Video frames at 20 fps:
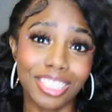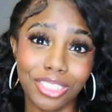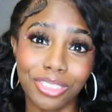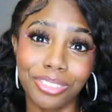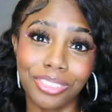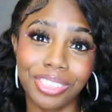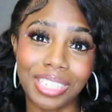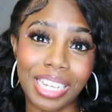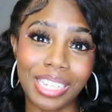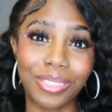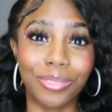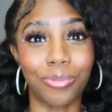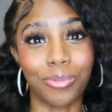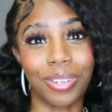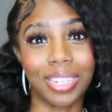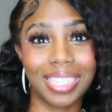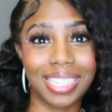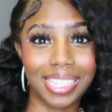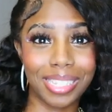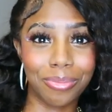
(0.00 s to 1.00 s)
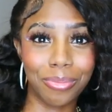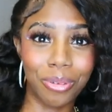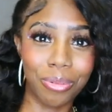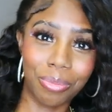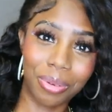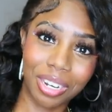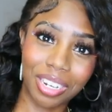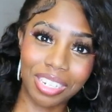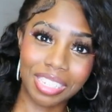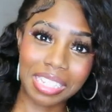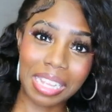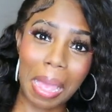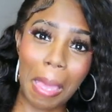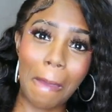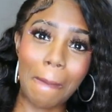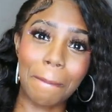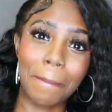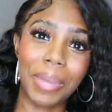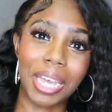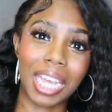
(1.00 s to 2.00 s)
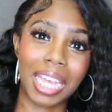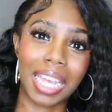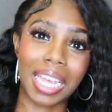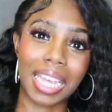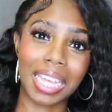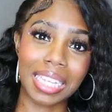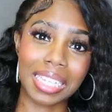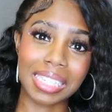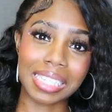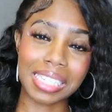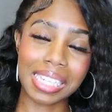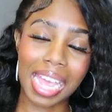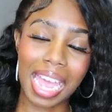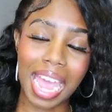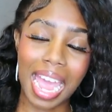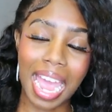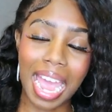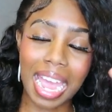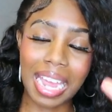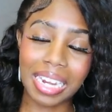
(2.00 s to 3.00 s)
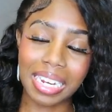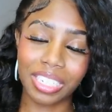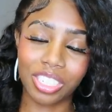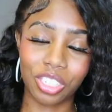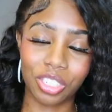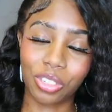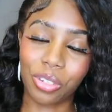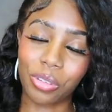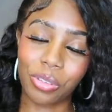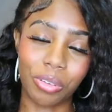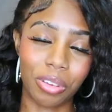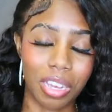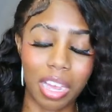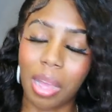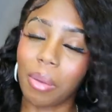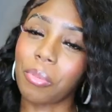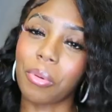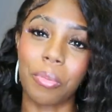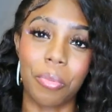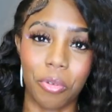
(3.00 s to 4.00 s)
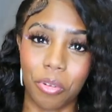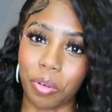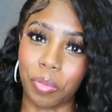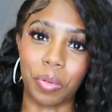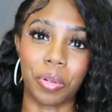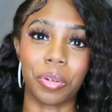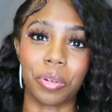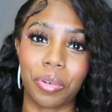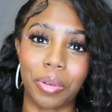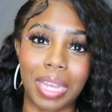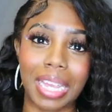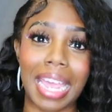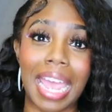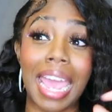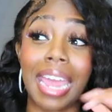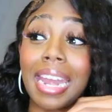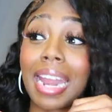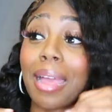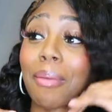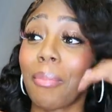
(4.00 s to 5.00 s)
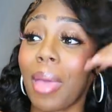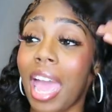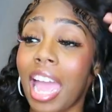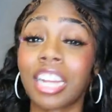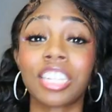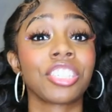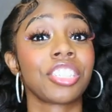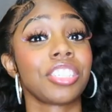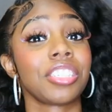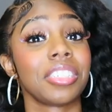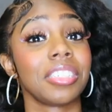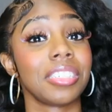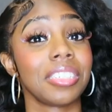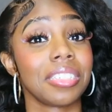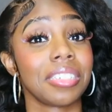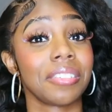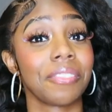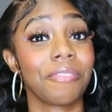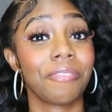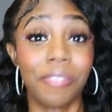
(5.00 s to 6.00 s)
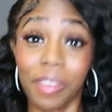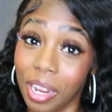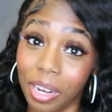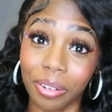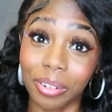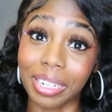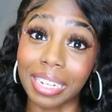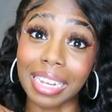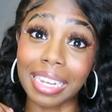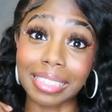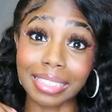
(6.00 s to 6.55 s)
showed you guys one Temu purse, but I need to show you a couple more real quick. And I'm actually very